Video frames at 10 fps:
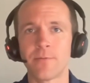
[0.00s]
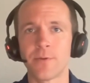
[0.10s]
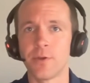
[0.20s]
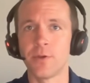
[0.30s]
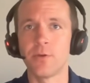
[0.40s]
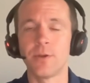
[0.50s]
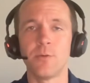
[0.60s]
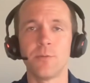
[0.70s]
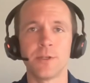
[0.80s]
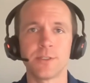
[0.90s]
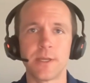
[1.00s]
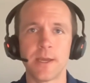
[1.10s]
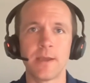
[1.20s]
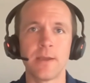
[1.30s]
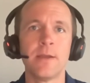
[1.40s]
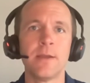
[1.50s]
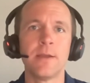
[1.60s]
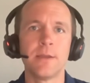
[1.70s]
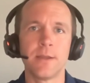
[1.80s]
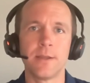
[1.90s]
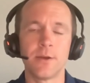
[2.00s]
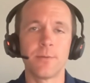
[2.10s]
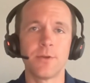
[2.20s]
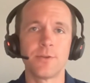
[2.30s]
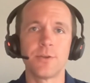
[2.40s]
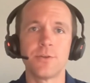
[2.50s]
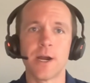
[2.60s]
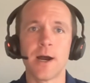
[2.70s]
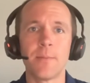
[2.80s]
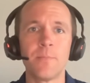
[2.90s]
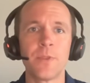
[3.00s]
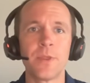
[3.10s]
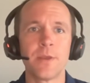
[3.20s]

for you and you want to stay in a W 2 job,